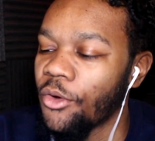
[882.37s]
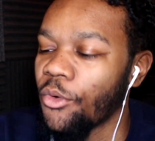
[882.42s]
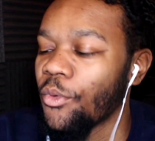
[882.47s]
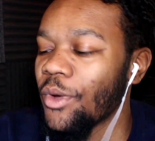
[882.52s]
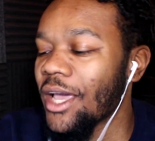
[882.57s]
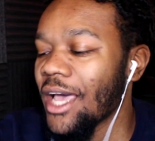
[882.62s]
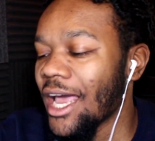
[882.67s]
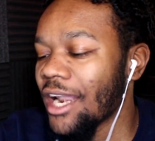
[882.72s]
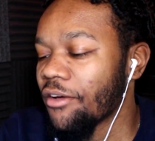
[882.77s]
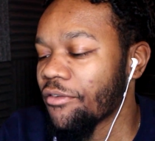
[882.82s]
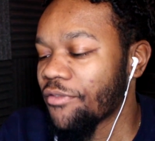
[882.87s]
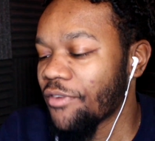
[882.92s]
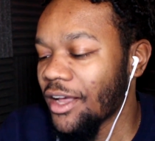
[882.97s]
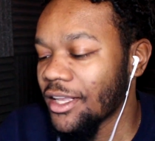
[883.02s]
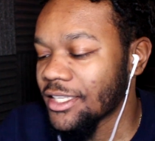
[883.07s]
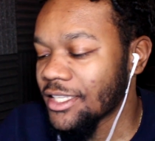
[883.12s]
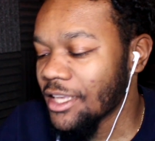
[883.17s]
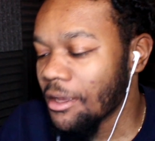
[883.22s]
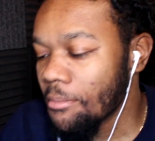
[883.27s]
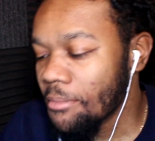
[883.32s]
We gotta
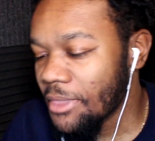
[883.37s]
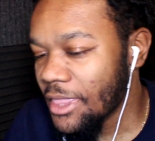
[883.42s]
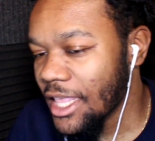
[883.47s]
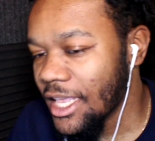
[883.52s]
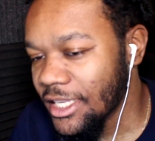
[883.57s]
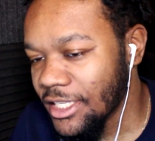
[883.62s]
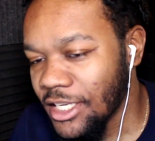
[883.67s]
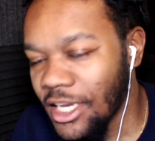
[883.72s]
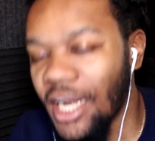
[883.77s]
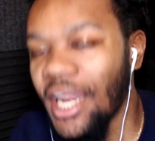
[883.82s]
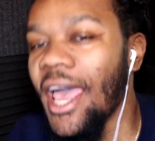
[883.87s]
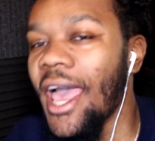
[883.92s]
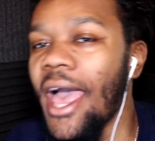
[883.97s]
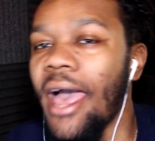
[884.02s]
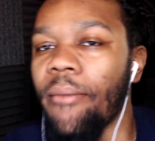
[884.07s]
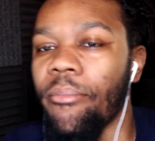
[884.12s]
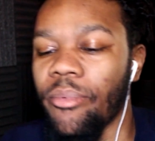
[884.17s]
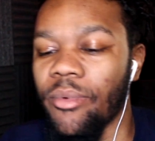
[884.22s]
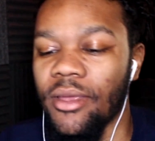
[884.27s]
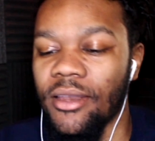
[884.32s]
find something's gonna
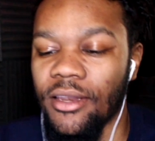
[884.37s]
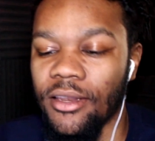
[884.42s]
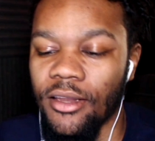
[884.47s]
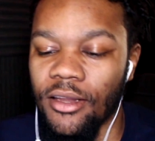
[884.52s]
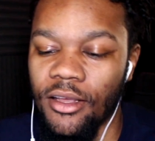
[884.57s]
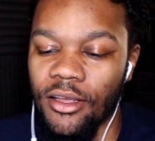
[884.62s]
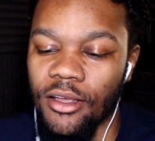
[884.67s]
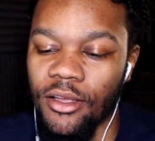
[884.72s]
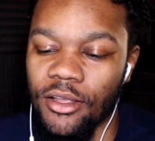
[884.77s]
happen.